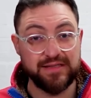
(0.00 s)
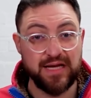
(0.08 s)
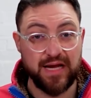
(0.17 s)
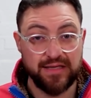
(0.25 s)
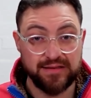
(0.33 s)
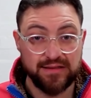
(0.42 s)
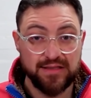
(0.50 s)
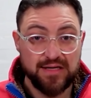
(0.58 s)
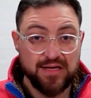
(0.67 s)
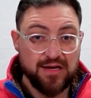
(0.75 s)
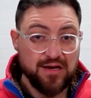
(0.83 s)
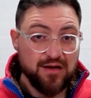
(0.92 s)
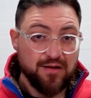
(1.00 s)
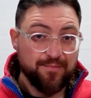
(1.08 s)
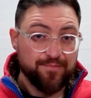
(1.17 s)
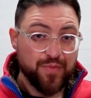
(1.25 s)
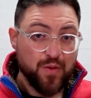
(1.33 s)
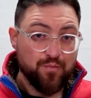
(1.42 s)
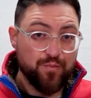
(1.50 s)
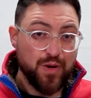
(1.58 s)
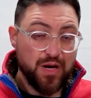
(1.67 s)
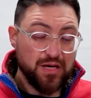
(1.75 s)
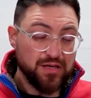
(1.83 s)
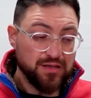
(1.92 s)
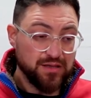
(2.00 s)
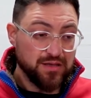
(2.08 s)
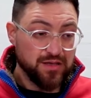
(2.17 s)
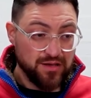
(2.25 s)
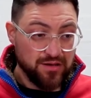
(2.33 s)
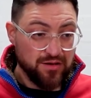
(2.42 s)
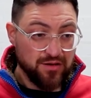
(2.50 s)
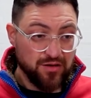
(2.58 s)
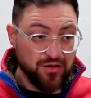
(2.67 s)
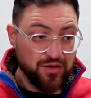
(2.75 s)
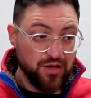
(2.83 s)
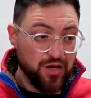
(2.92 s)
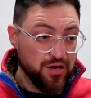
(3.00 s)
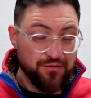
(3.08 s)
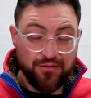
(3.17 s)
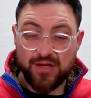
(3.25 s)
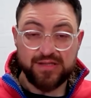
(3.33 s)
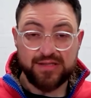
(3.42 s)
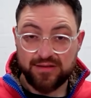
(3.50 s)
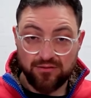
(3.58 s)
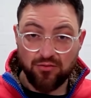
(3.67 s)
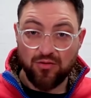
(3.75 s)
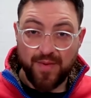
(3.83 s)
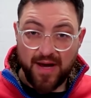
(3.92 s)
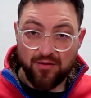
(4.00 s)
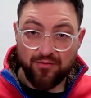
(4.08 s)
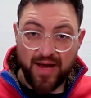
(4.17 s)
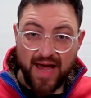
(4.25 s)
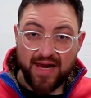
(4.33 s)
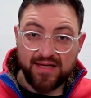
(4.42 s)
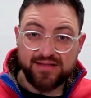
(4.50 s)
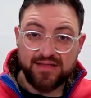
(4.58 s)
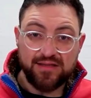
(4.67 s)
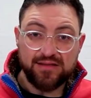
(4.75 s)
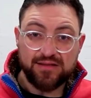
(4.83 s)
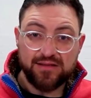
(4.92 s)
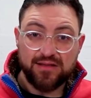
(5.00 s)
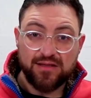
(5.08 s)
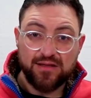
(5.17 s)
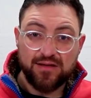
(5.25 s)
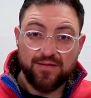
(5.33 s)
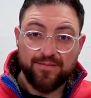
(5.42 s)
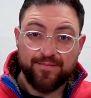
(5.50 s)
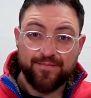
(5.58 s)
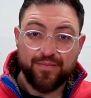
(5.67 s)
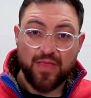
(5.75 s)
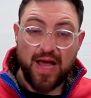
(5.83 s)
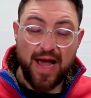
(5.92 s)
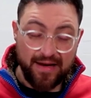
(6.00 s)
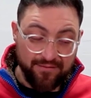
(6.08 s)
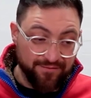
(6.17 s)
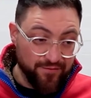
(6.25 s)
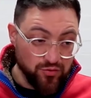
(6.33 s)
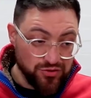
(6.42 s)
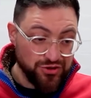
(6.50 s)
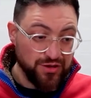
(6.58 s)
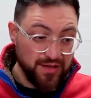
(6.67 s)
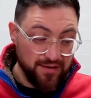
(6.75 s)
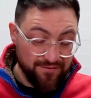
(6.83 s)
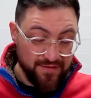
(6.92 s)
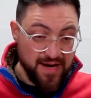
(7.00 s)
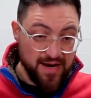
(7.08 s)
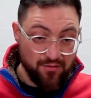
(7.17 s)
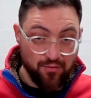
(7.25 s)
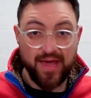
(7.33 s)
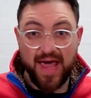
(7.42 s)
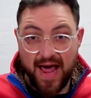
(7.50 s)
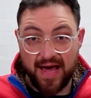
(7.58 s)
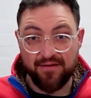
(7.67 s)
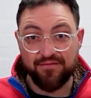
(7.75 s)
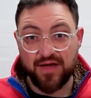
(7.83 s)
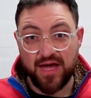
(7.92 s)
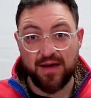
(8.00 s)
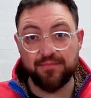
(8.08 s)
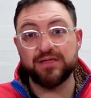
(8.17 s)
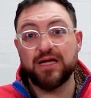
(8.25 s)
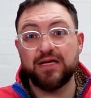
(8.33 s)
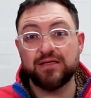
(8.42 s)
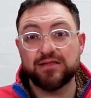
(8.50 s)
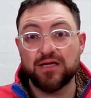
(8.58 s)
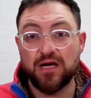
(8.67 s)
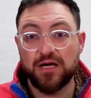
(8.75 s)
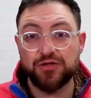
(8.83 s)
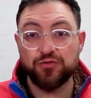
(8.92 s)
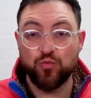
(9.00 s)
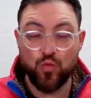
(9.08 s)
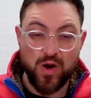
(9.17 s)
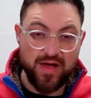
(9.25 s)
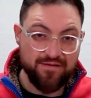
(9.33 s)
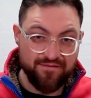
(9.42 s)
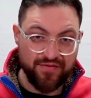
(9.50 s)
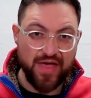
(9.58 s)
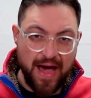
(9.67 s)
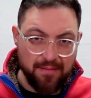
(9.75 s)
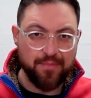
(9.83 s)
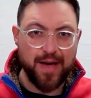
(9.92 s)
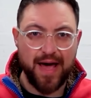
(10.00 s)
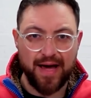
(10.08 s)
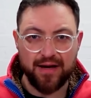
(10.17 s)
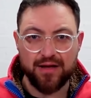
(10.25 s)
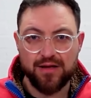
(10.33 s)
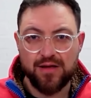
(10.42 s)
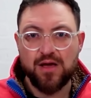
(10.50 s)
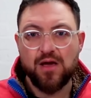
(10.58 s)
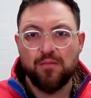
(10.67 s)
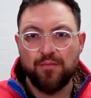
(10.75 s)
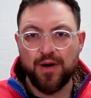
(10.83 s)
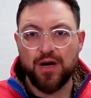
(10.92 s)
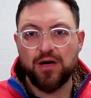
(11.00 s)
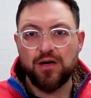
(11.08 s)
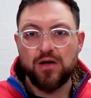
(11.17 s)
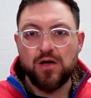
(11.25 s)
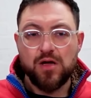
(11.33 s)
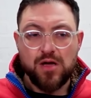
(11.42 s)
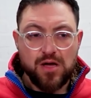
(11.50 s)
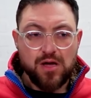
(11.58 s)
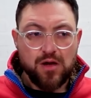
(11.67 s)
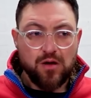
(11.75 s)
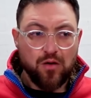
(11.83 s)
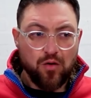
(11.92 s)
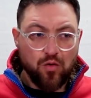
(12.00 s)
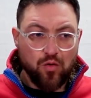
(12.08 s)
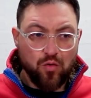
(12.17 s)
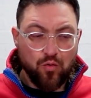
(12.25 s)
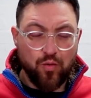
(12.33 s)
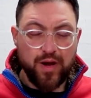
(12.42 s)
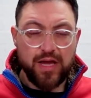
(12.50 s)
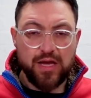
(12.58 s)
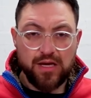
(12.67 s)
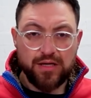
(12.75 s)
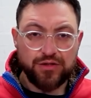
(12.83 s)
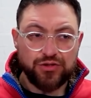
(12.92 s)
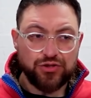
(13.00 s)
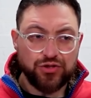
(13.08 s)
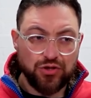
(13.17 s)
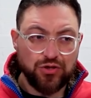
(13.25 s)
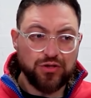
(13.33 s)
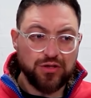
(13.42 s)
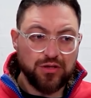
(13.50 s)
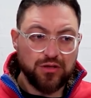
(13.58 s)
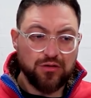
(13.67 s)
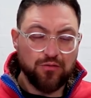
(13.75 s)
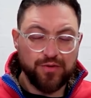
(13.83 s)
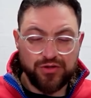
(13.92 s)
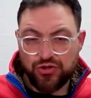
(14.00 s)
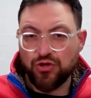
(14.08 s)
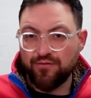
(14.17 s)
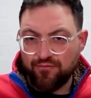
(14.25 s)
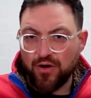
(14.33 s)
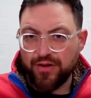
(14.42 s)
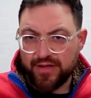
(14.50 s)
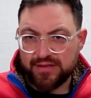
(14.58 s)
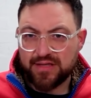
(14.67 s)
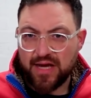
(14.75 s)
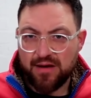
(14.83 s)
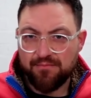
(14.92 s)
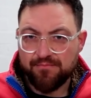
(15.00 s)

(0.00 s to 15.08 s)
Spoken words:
did. But this is all about realities. And fortunately for now, we have kept in touch with that pack. But we should have won this game.